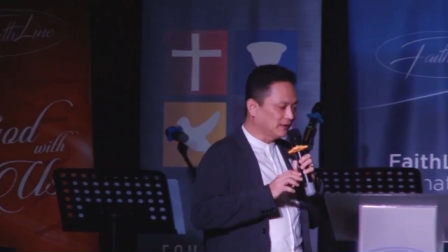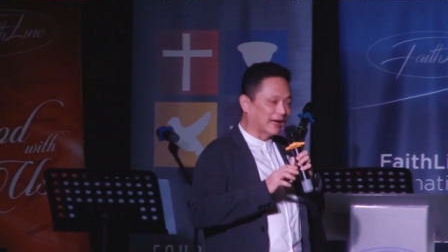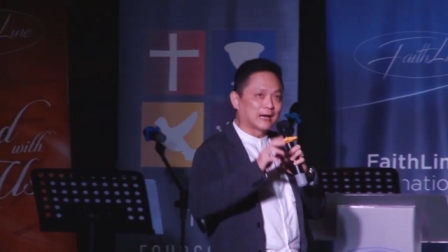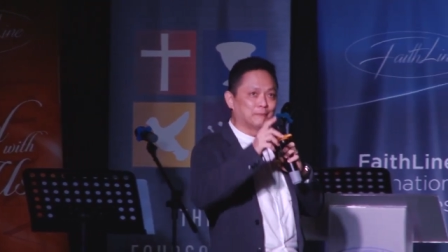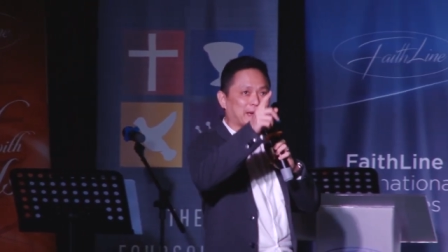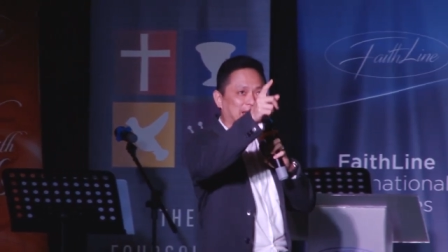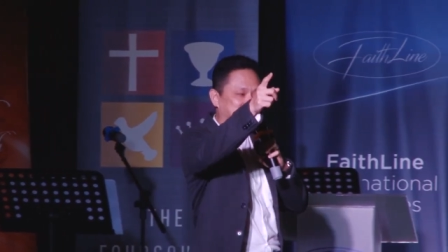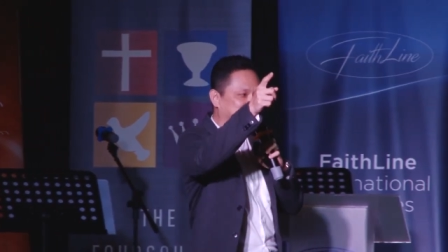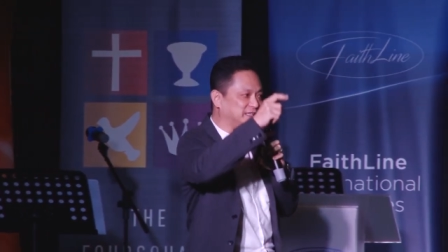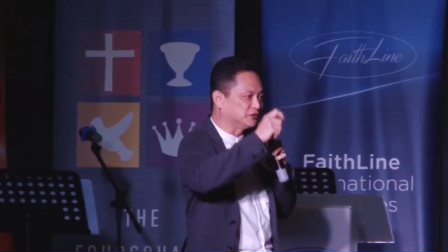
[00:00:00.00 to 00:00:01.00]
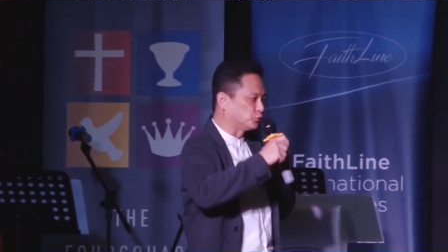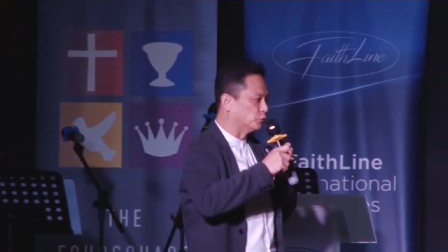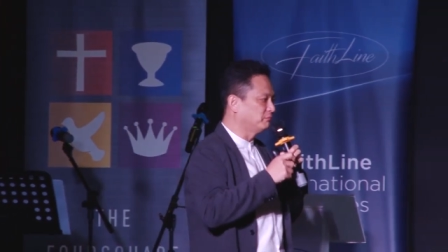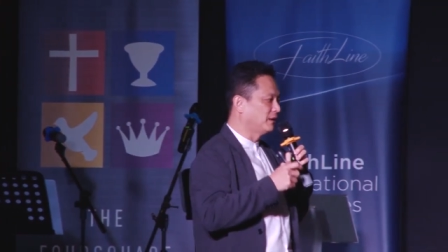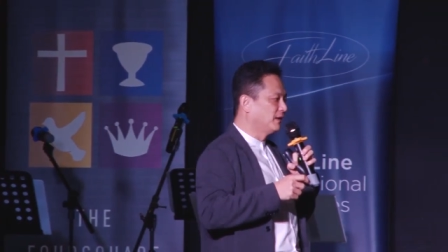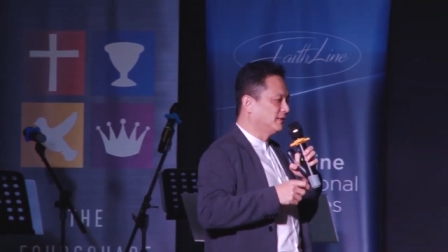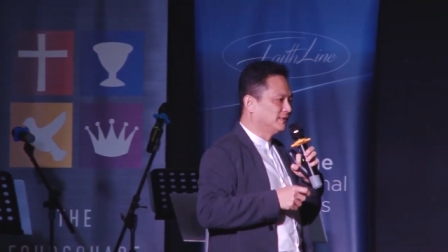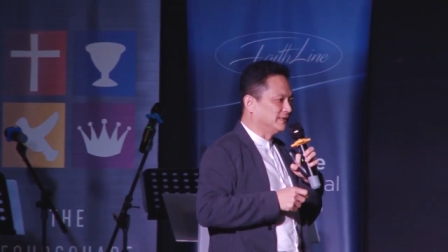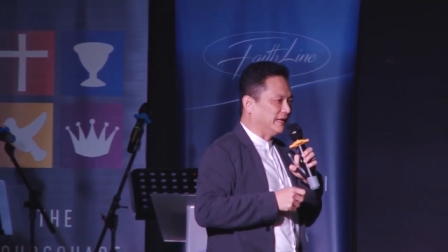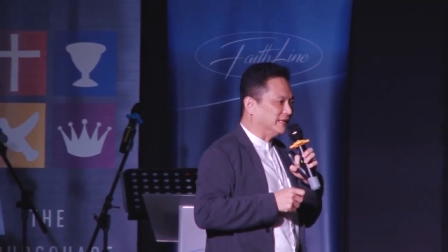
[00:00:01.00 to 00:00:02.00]
I come back and see this room
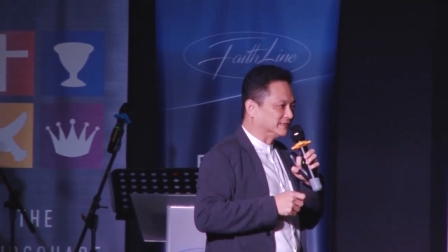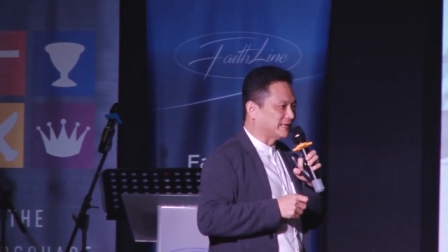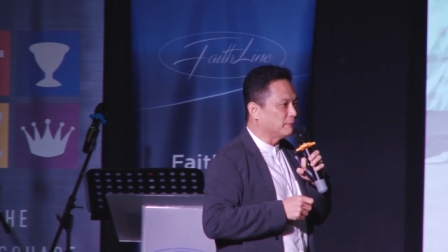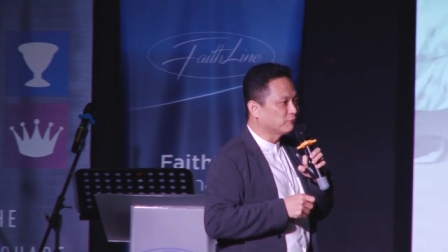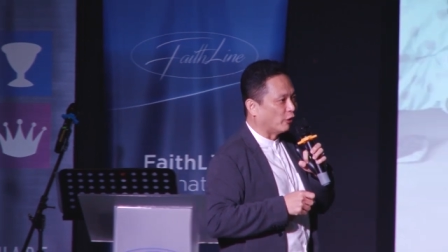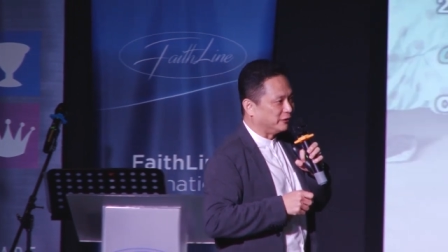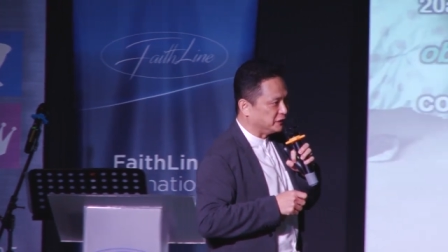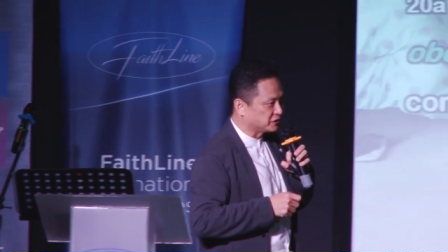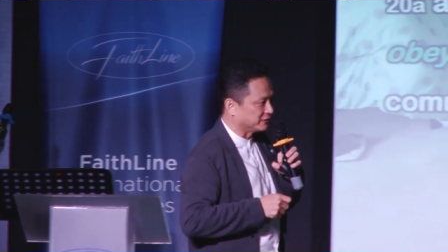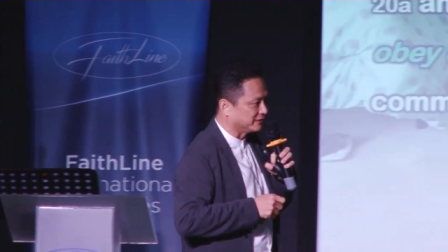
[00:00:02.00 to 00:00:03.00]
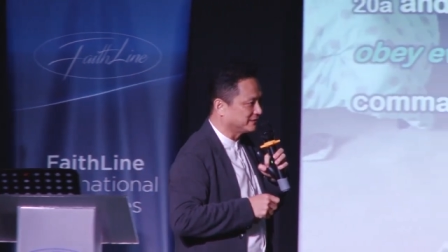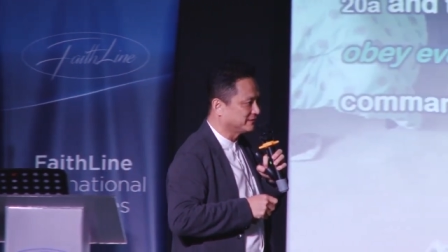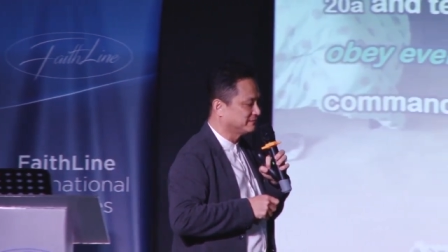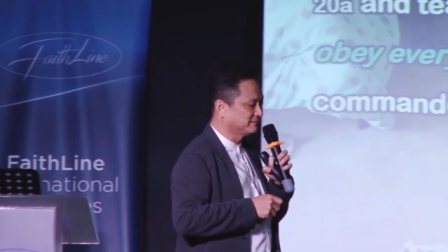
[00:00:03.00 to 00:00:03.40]
in the same condition.